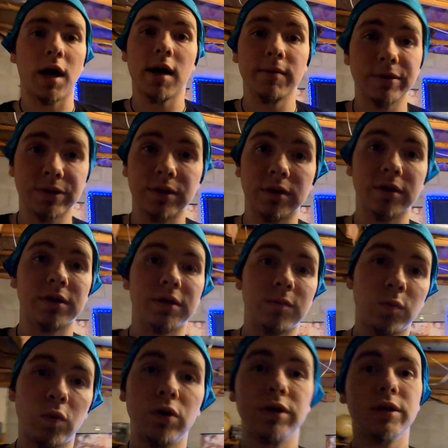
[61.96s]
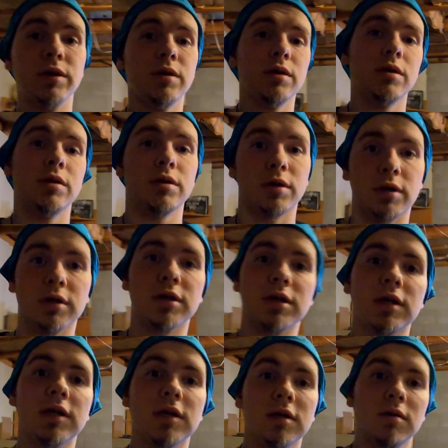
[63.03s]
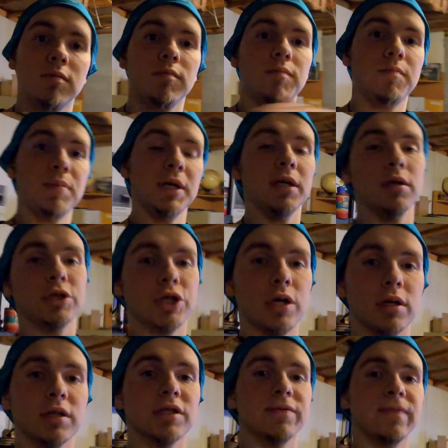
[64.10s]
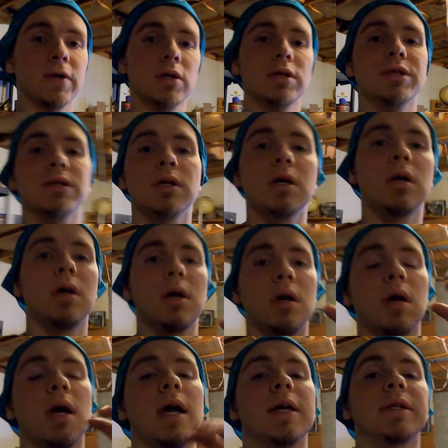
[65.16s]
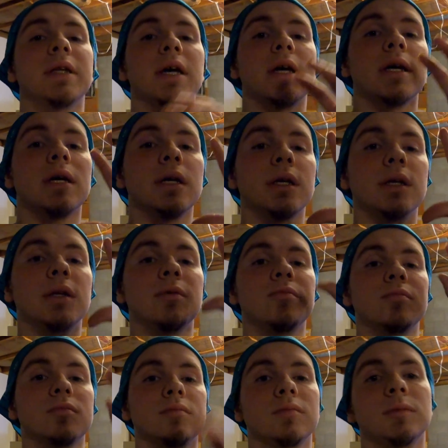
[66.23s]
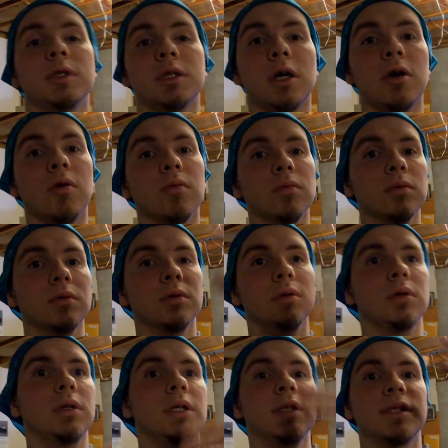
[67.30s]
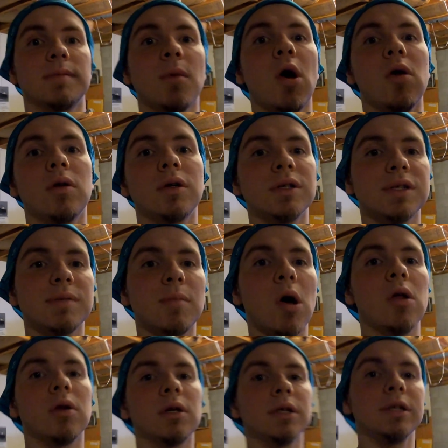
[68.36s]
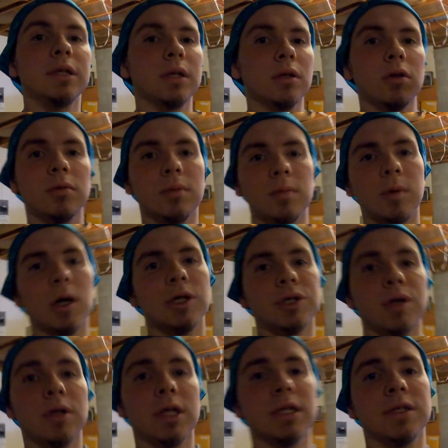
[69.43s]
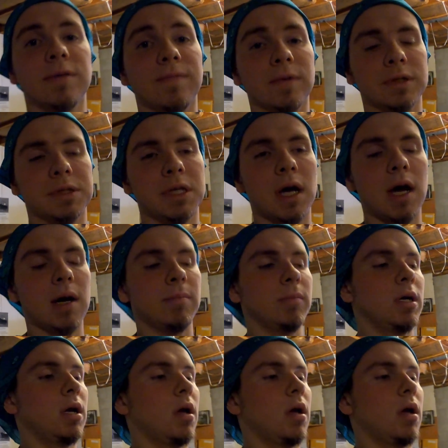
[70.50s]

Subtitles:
obviously you're going to need wood, you're going to need bigger chunks first, and then, you know, get smaller and smaller, get a little bit of brush on all that stuff at the top.